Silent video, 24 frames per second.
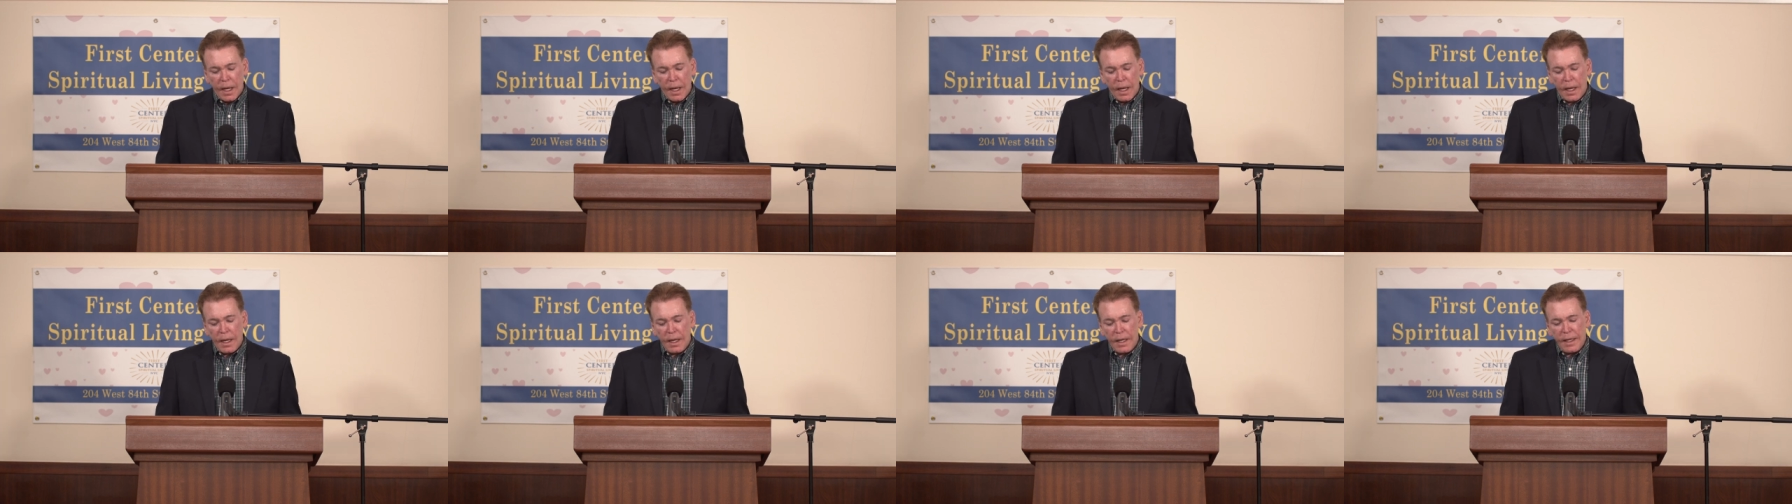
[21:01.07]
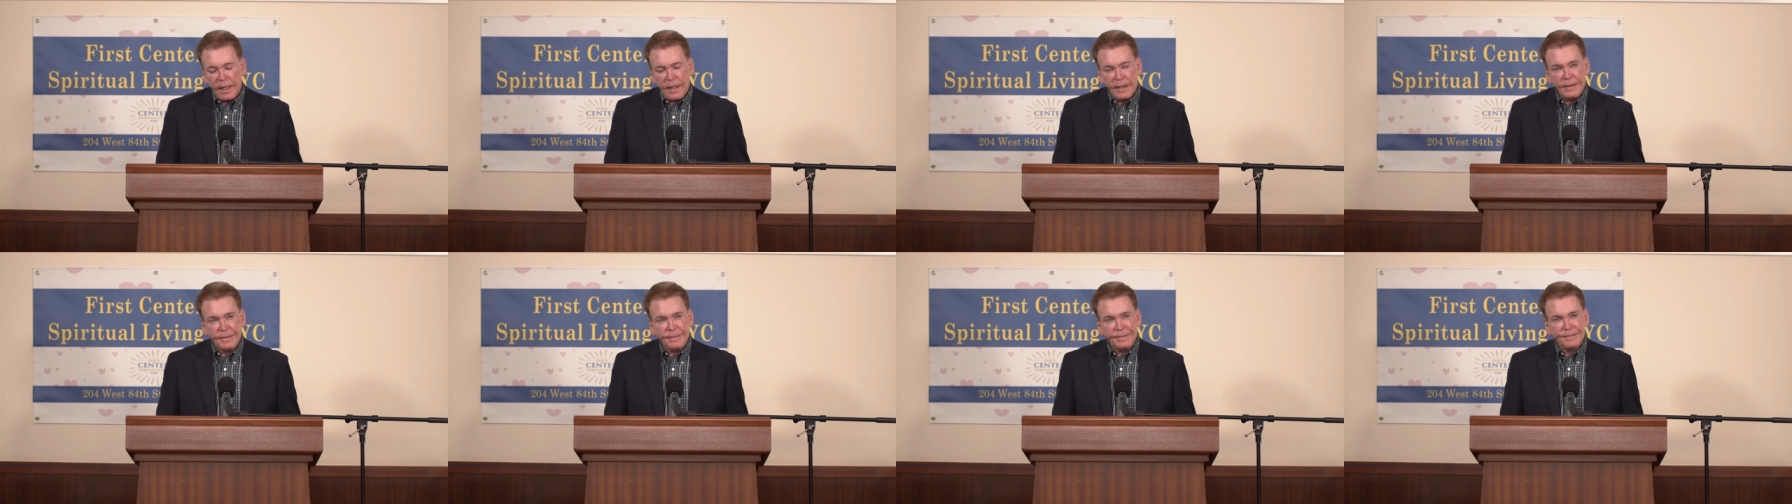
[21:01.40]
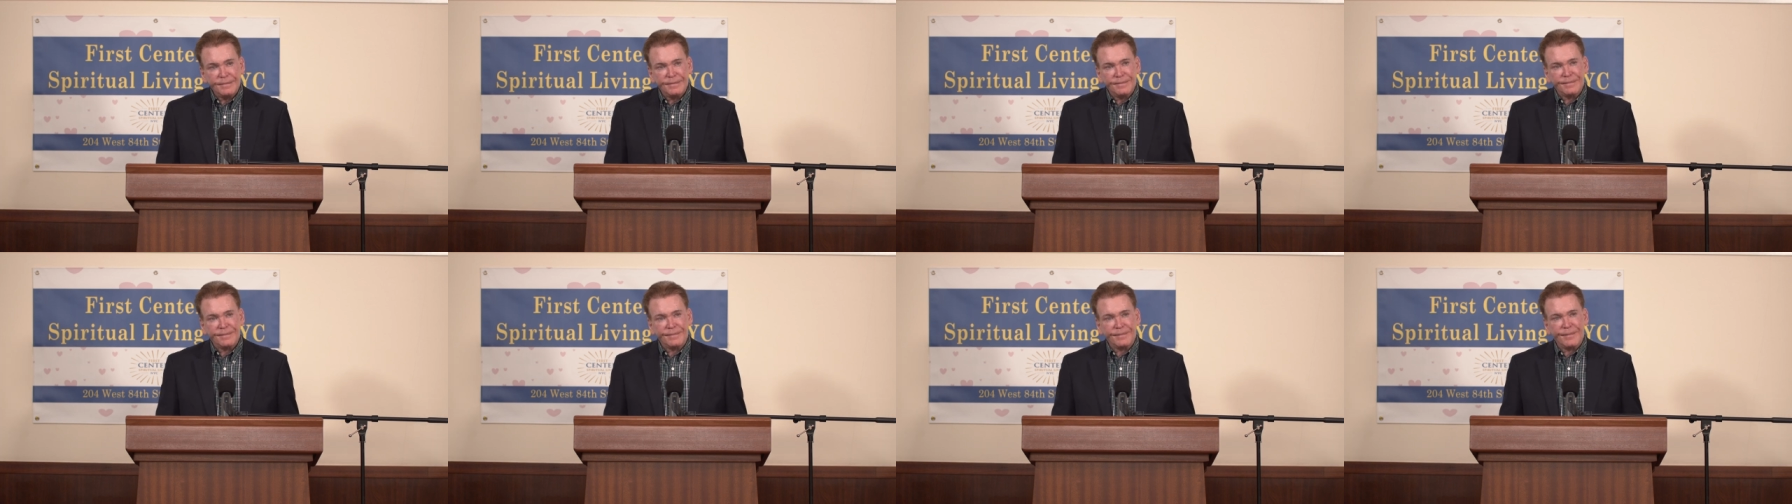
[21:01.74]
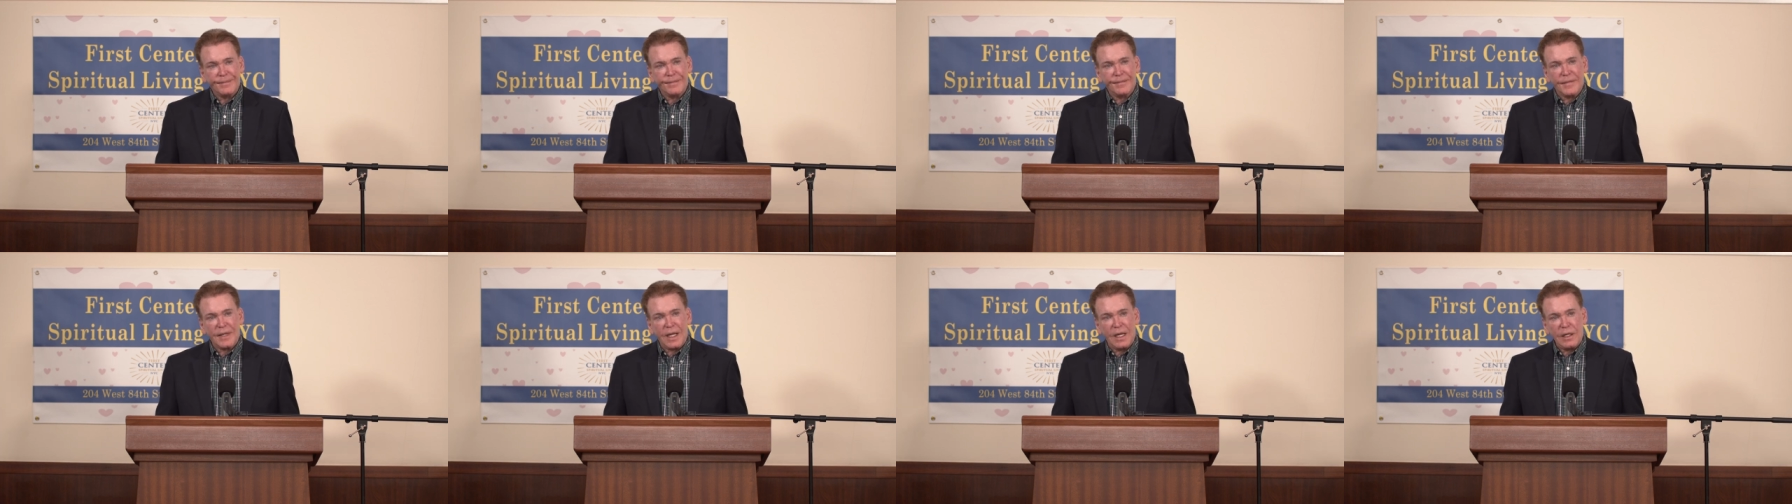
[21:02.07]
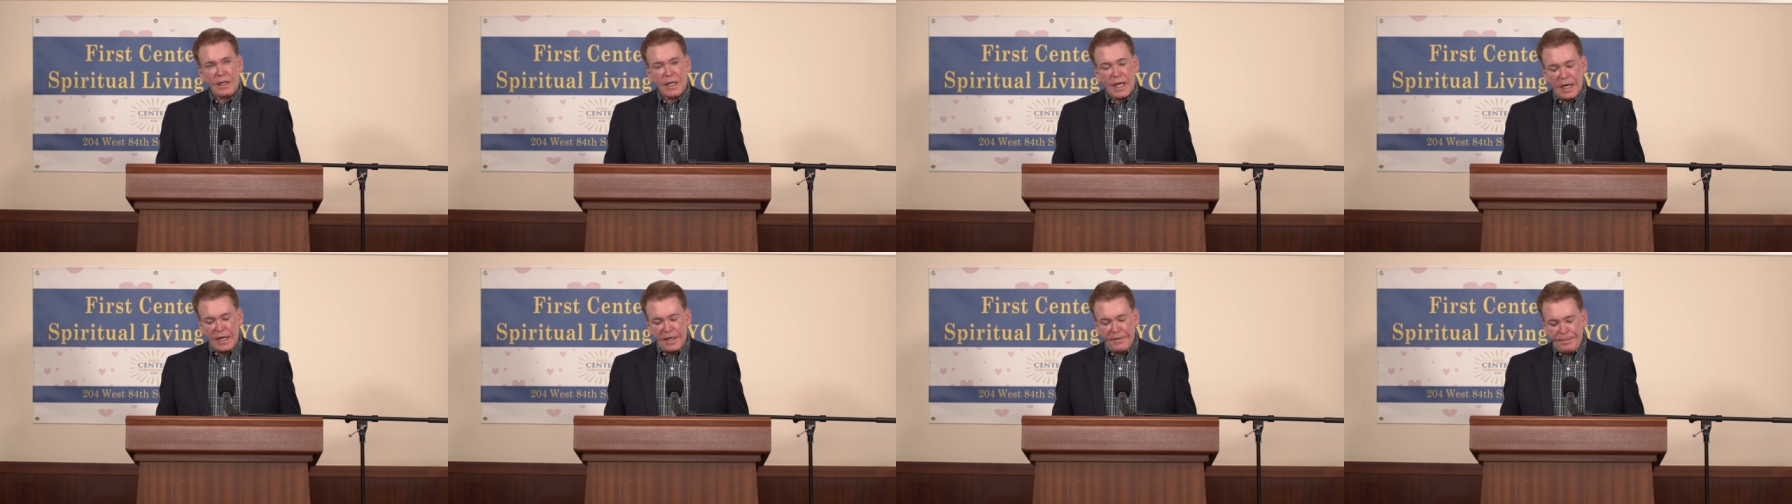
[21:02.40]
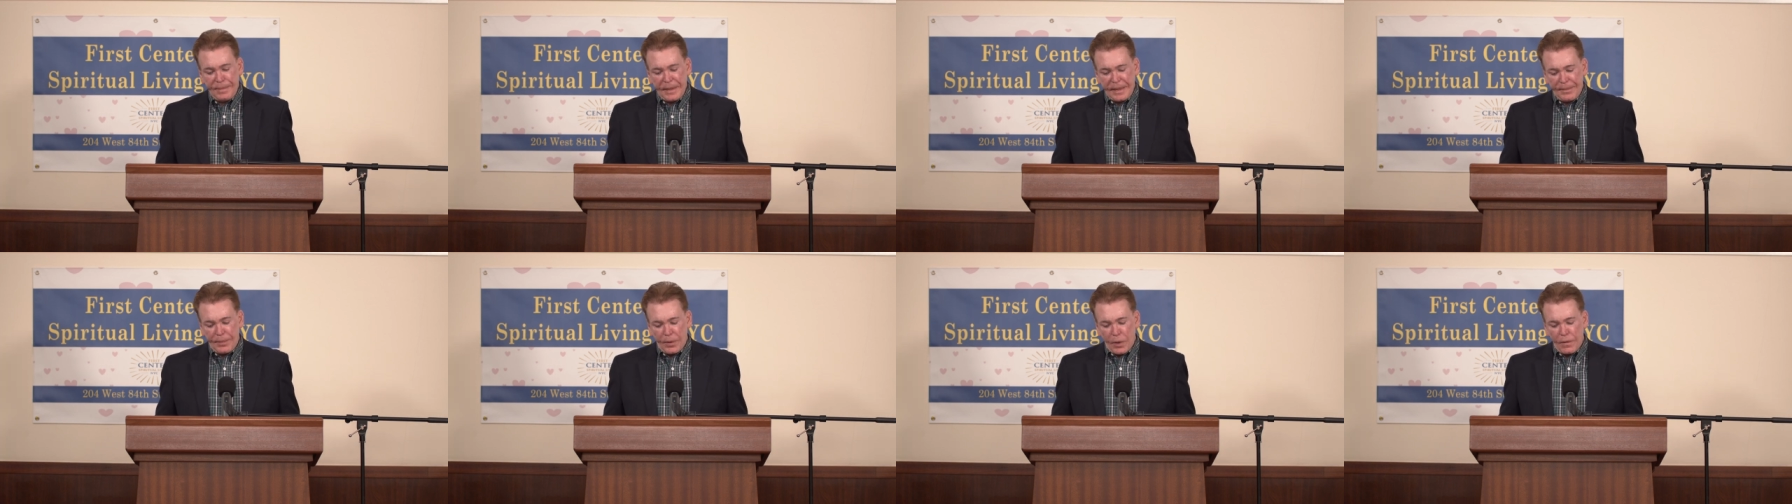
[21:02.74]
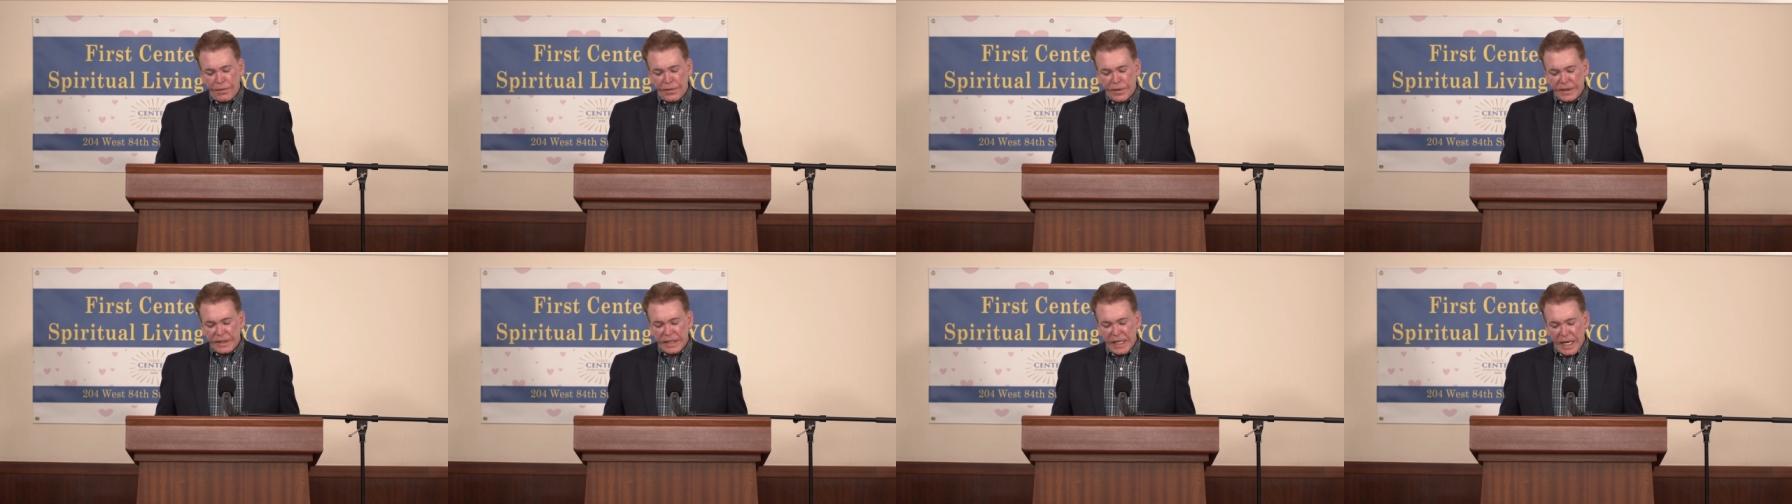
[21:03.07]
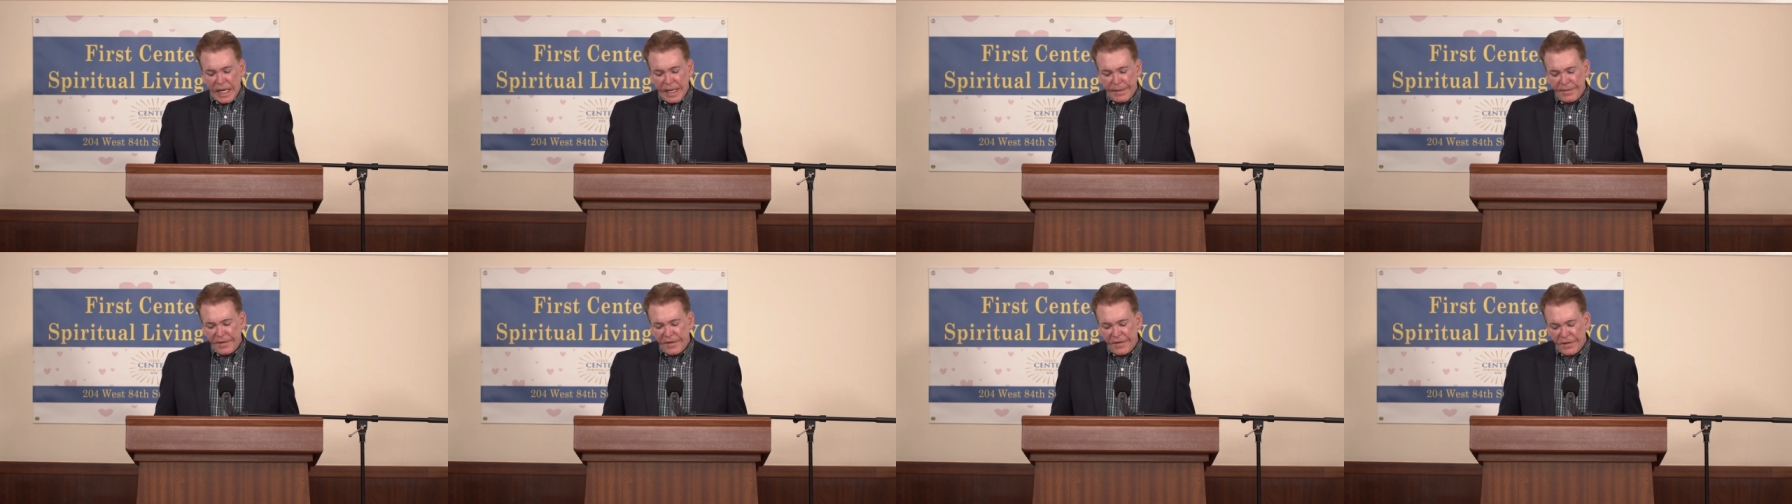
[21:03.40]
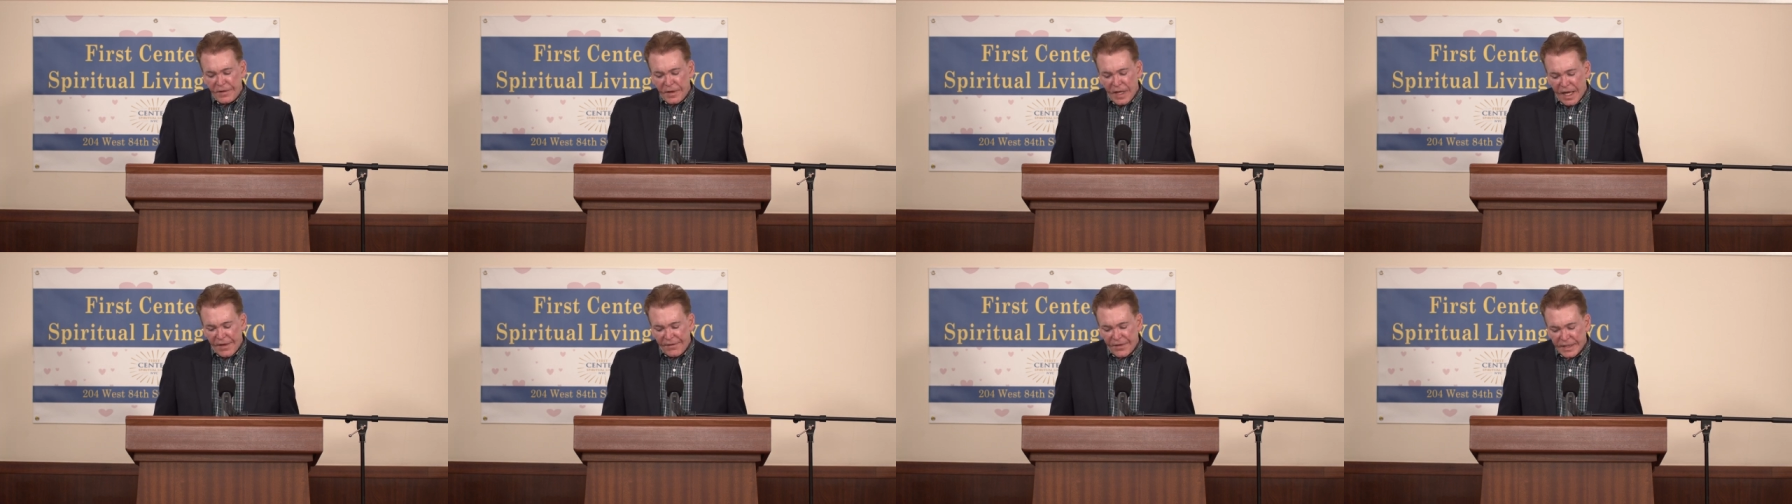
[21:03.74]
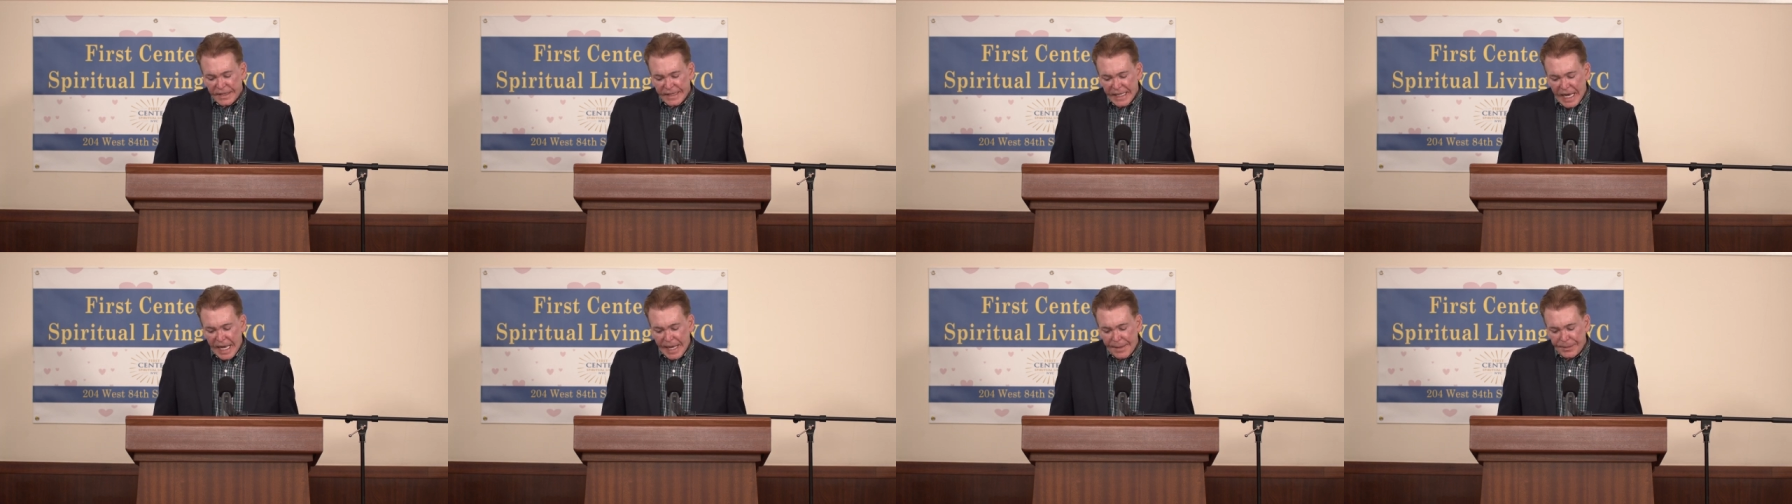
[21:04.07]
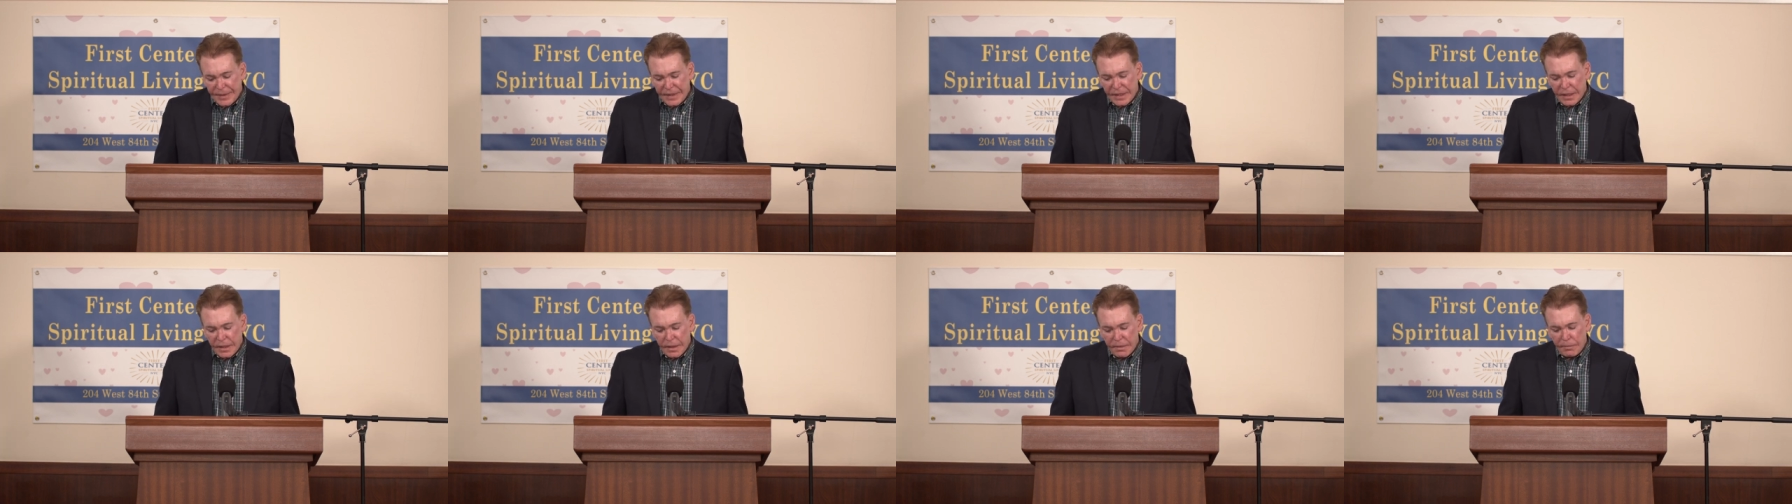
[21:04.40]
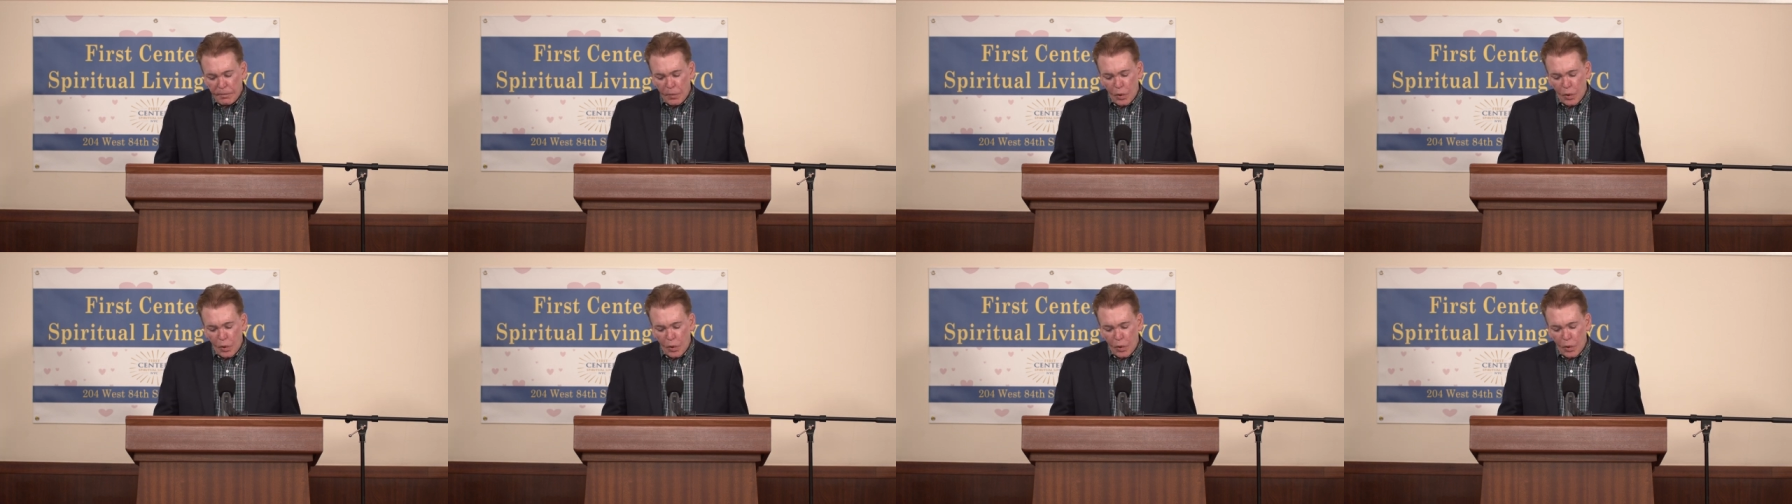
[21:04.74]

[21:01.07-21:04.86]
Uh, a lot of people over time have, have, adapted and